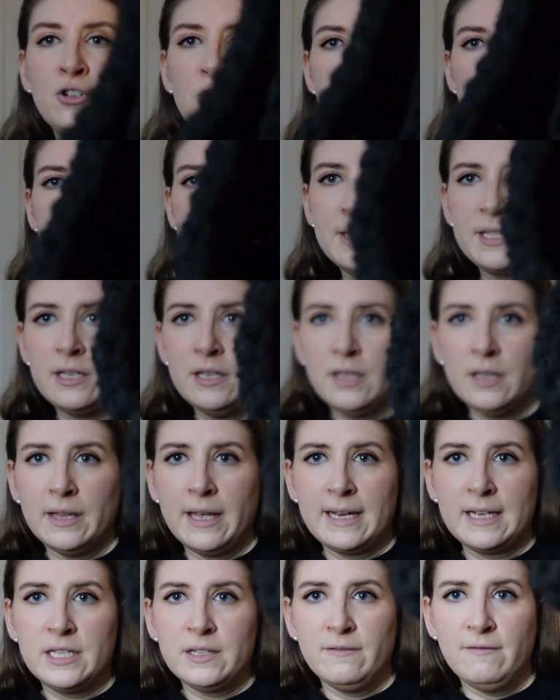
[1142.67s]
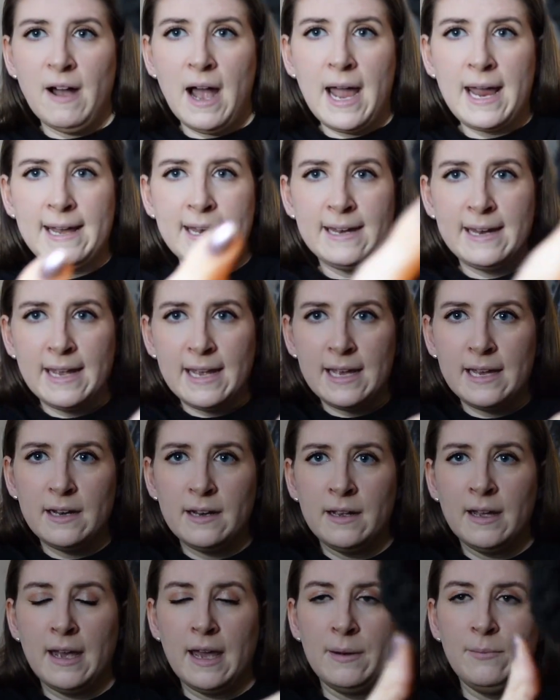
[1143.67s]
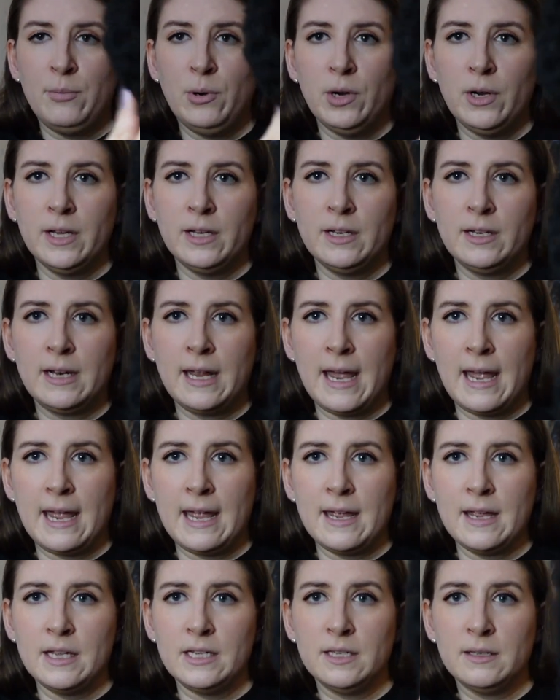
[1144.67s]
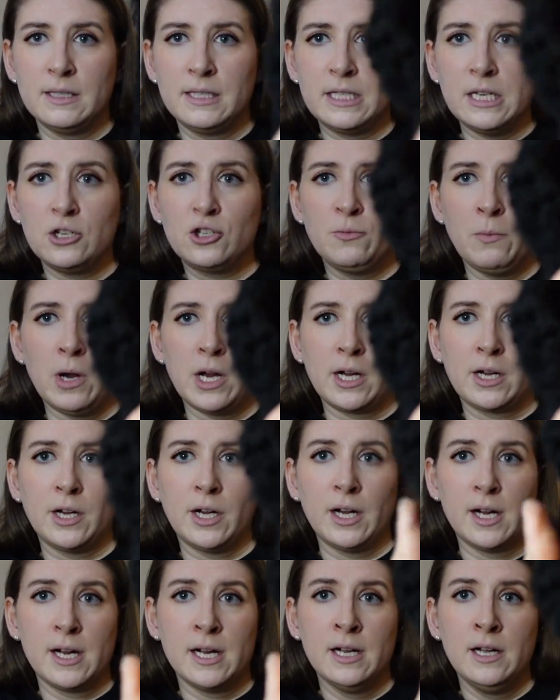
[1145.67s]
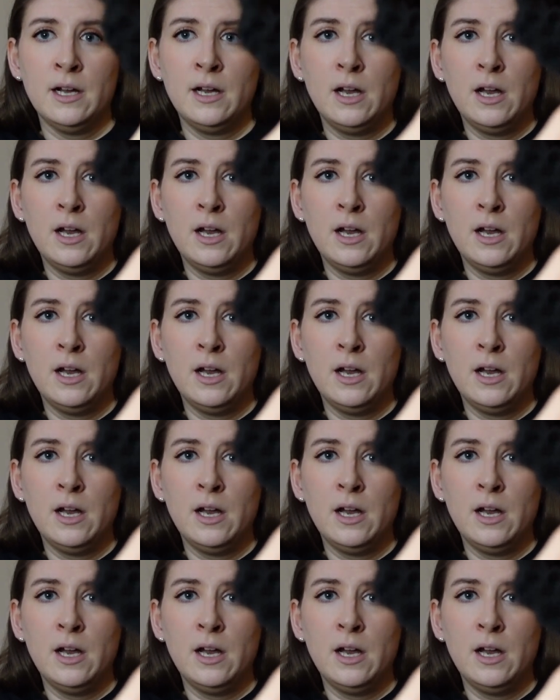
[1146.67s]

just like divided it and put a stitch marker